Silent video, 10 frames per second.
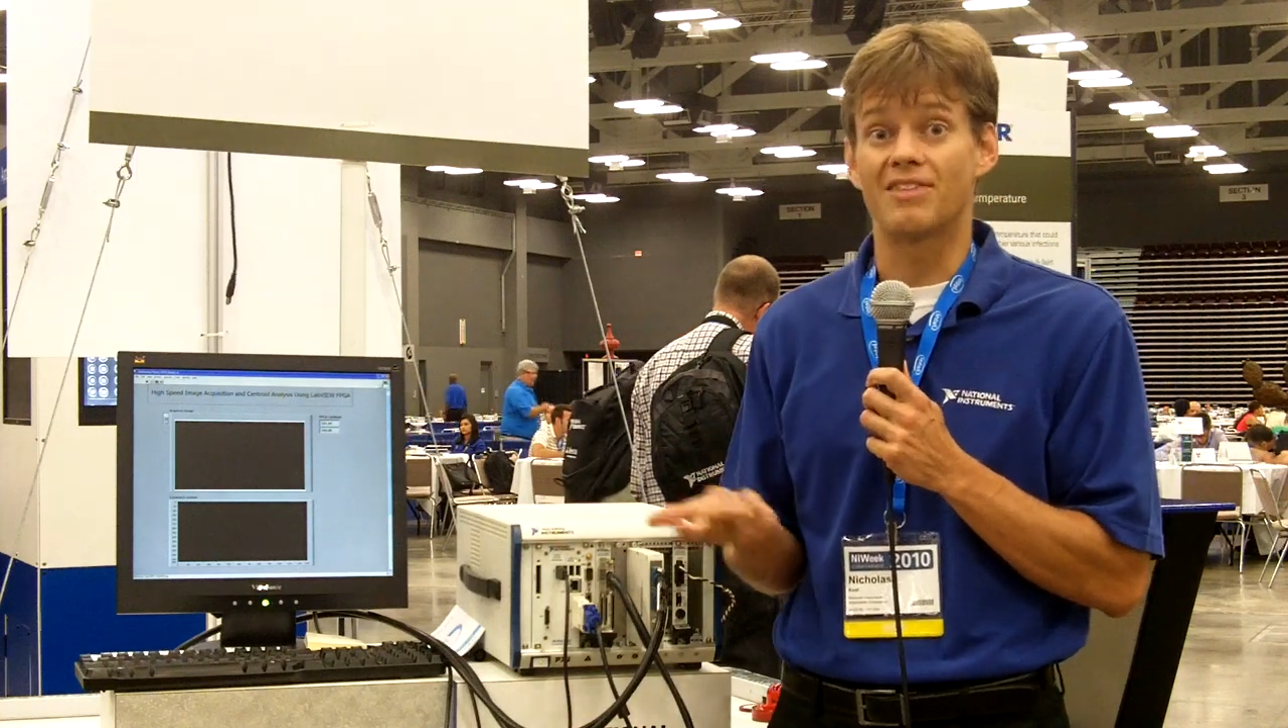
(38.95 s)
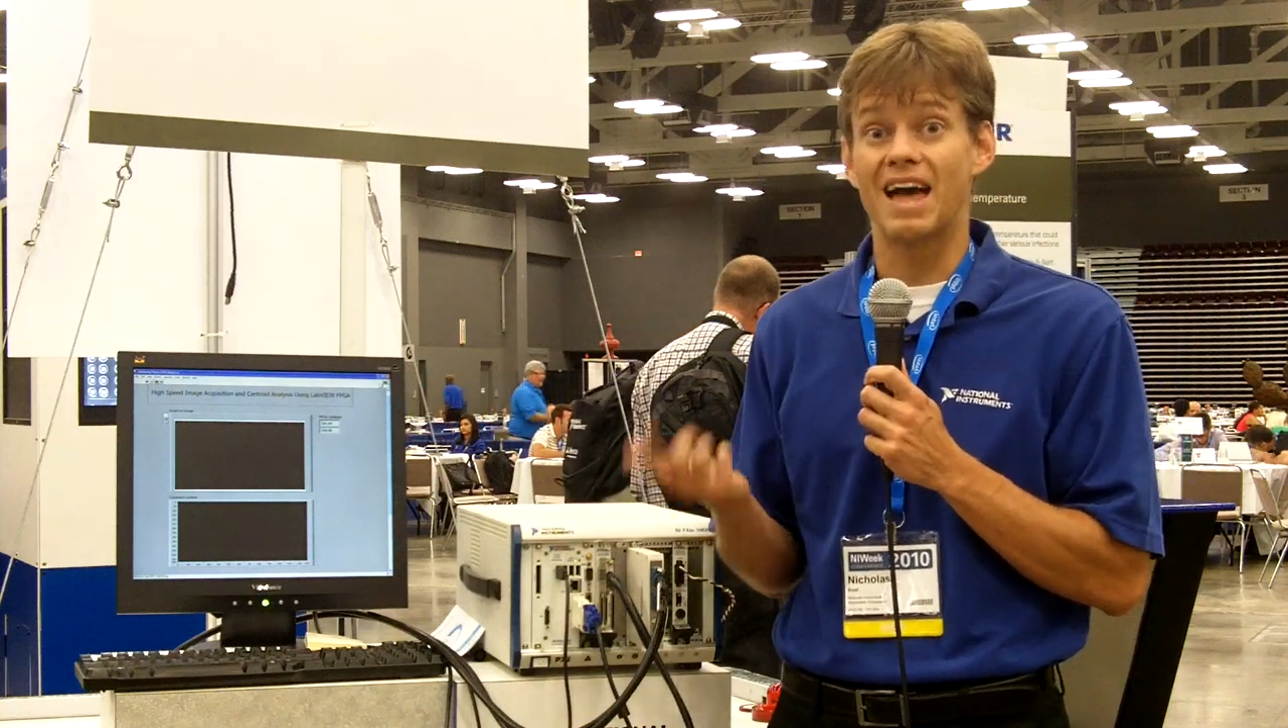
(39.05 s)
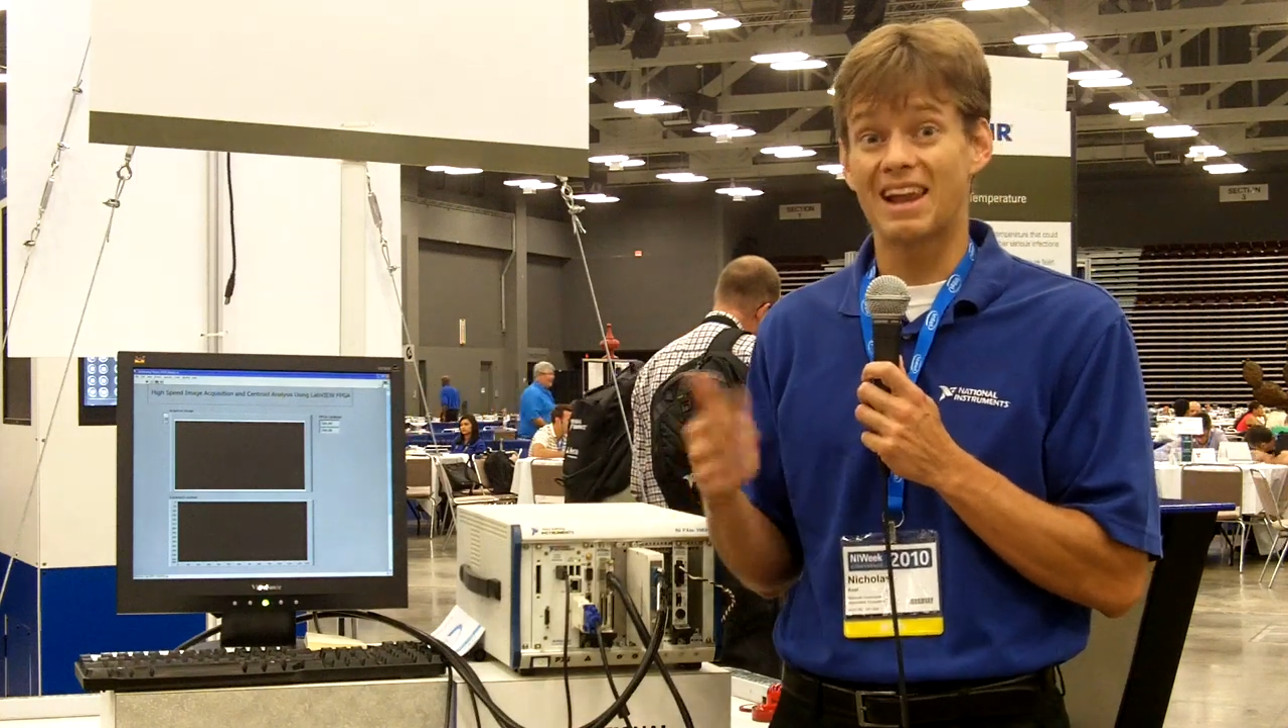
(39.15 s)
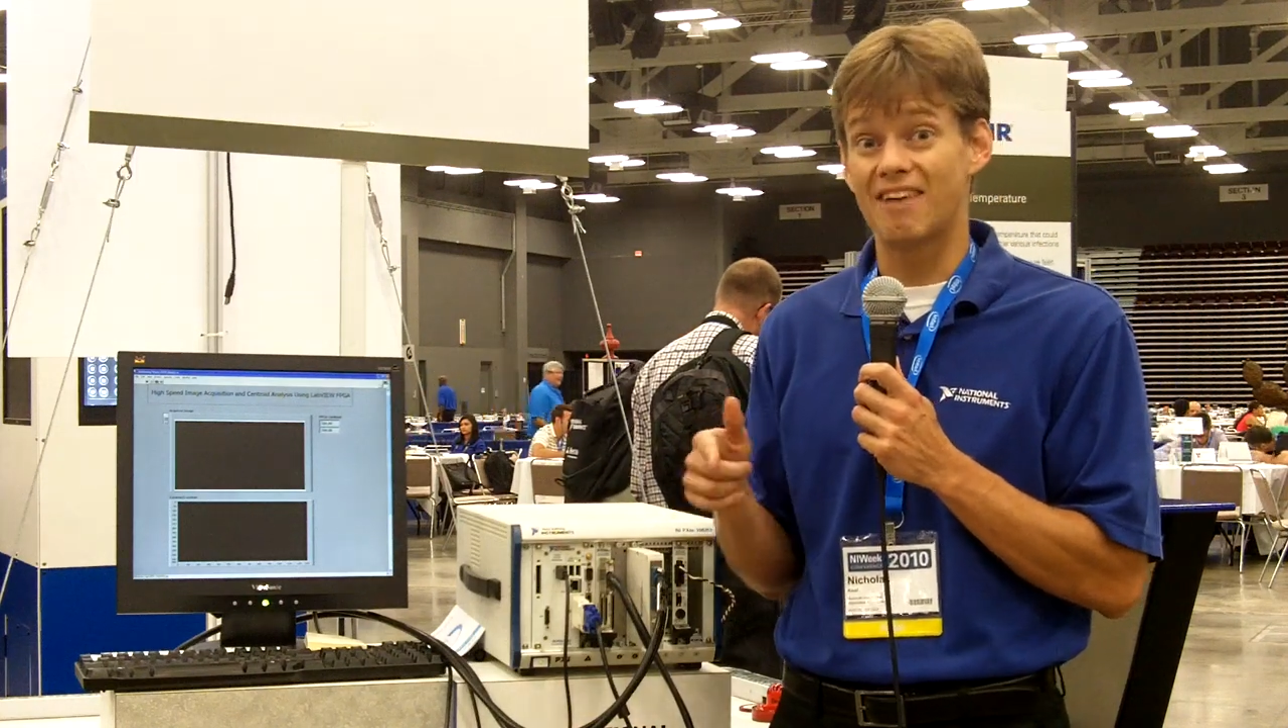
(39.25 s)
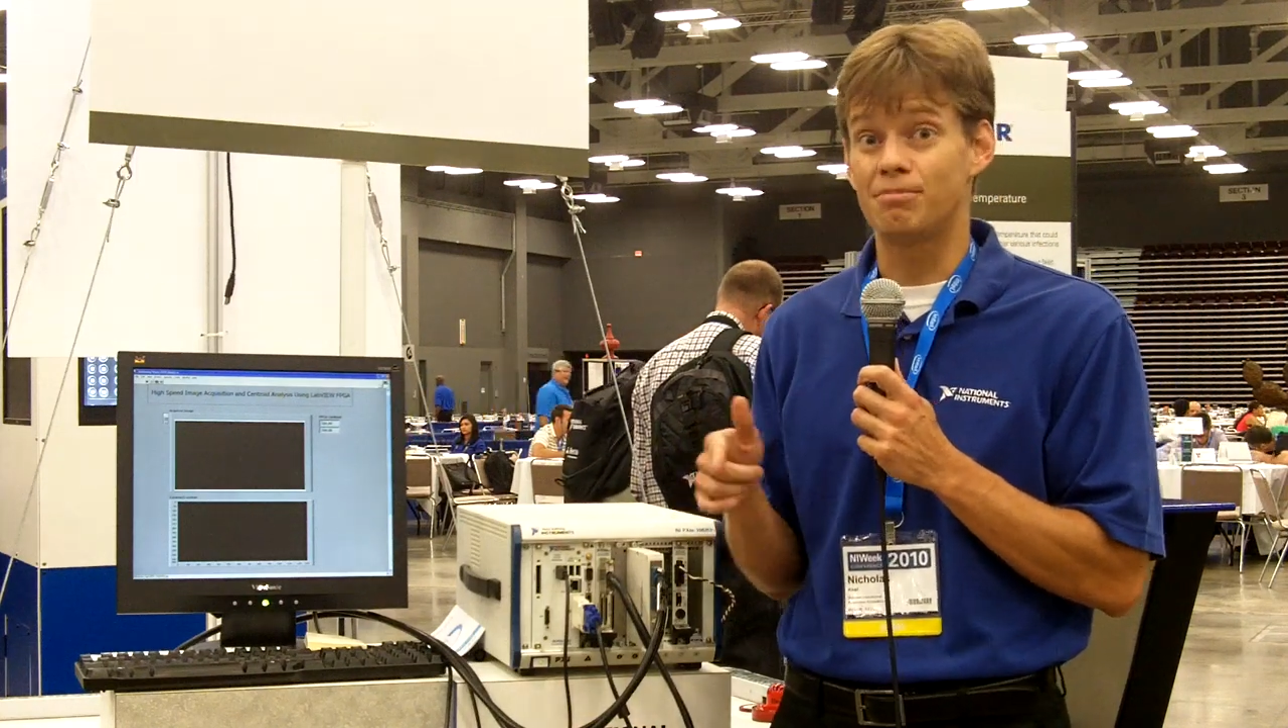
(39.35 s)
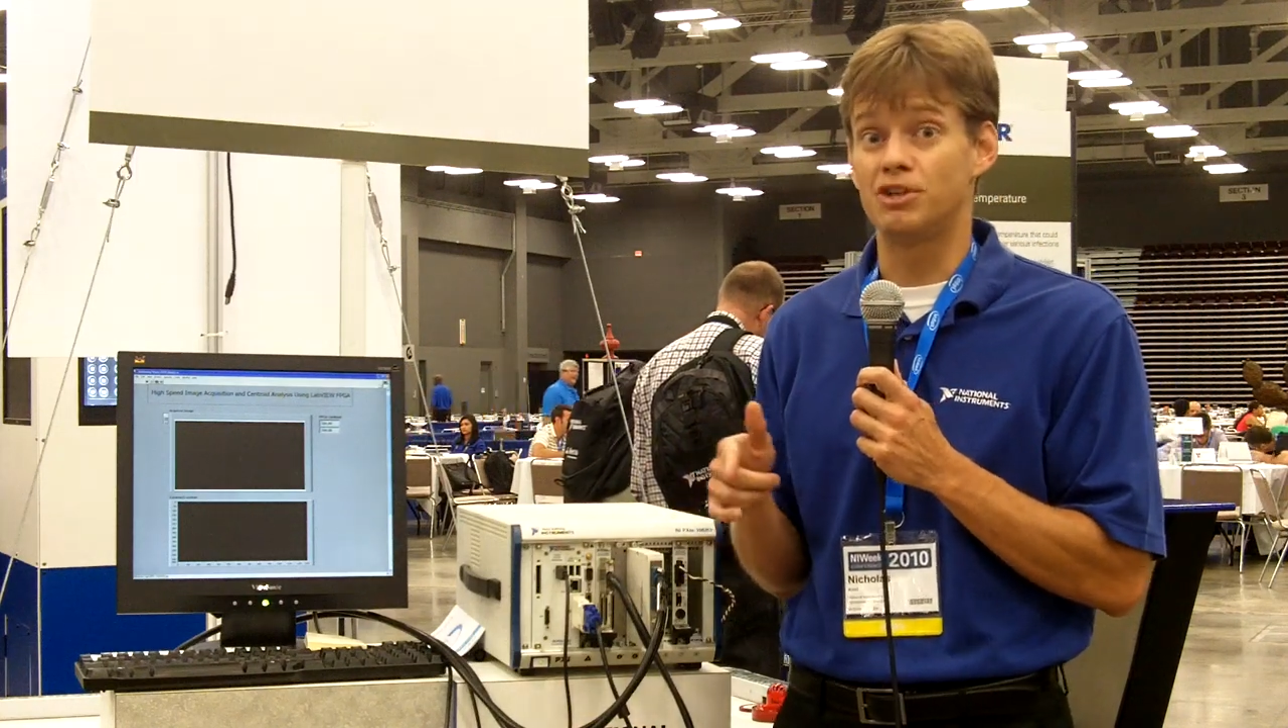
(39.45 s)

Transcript: and that